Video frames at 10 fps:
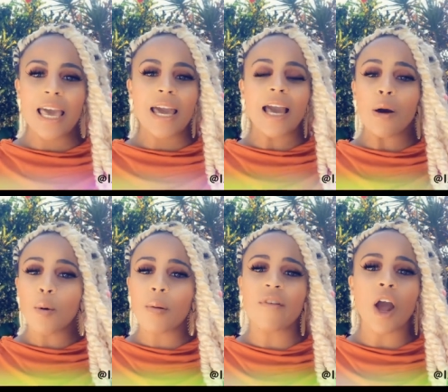God will
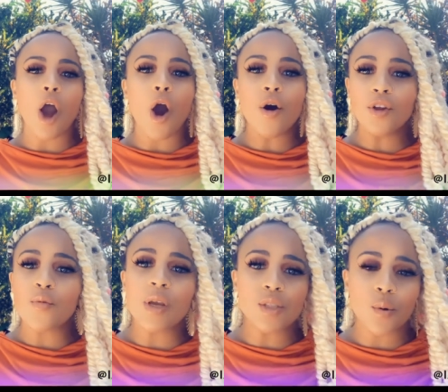provide all your
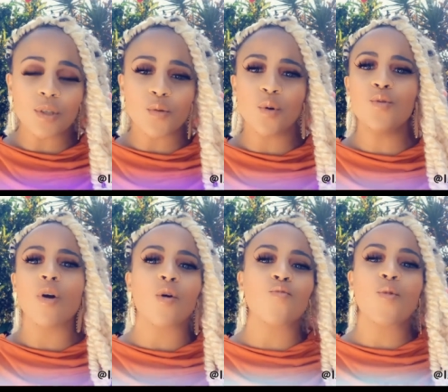resources when you
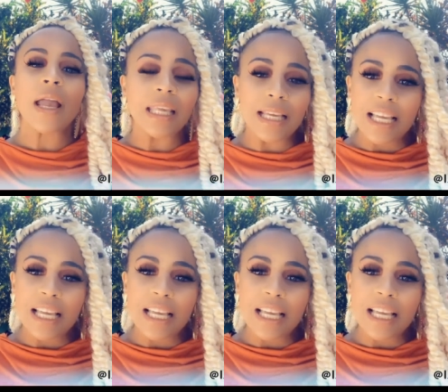are ready